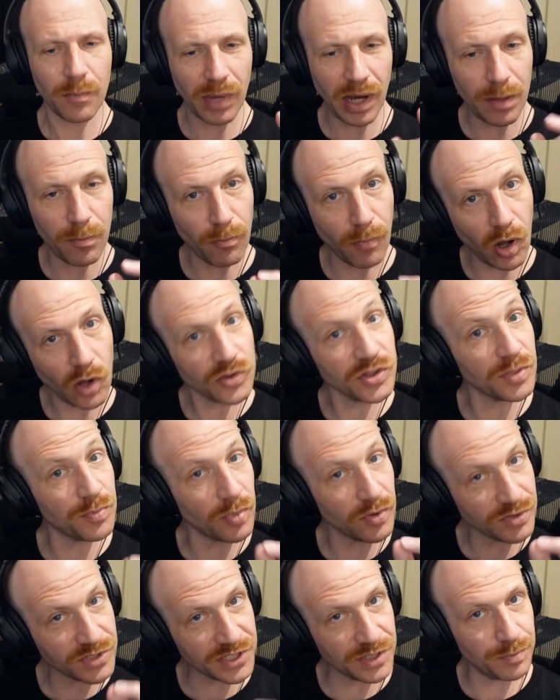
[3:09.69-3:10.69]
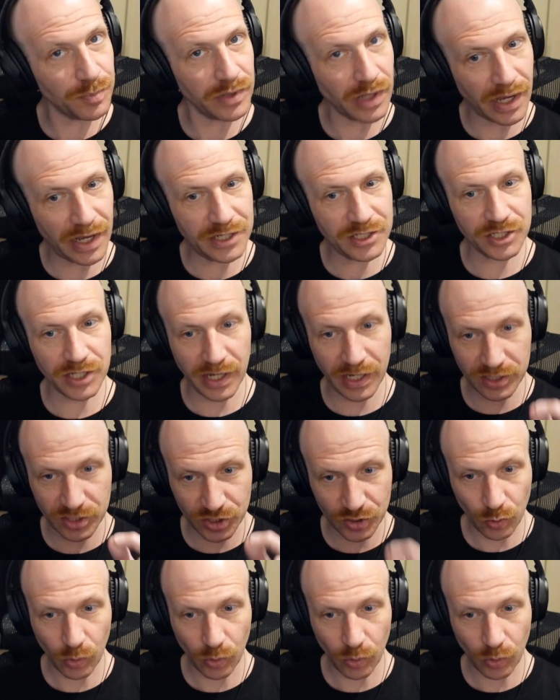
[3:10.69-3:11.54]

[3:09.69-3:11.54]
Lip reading: by multiple supply chain